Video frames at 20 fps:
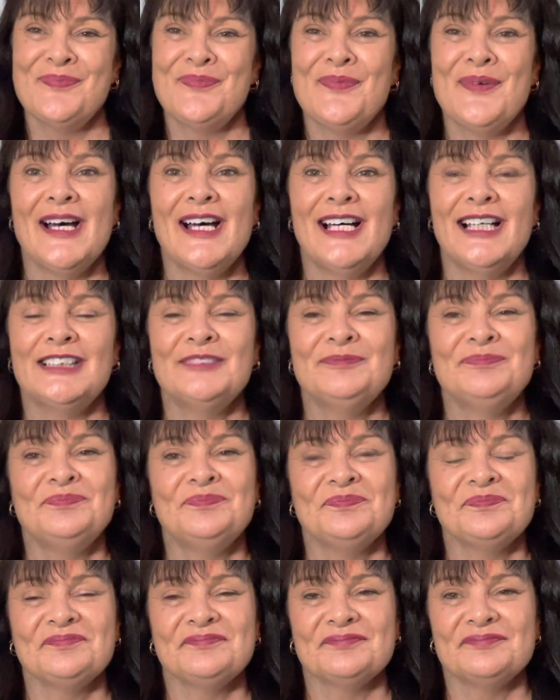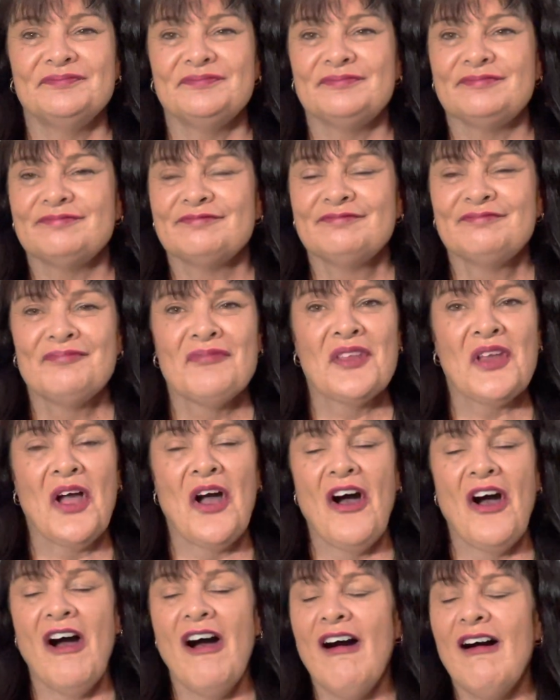But
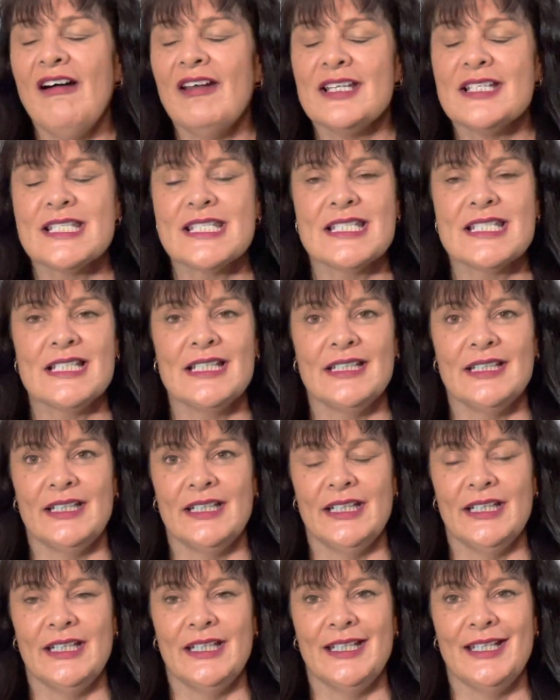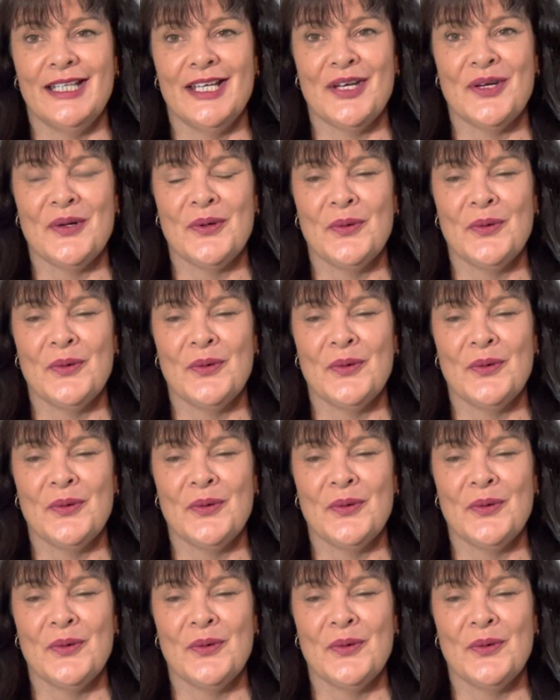honestly,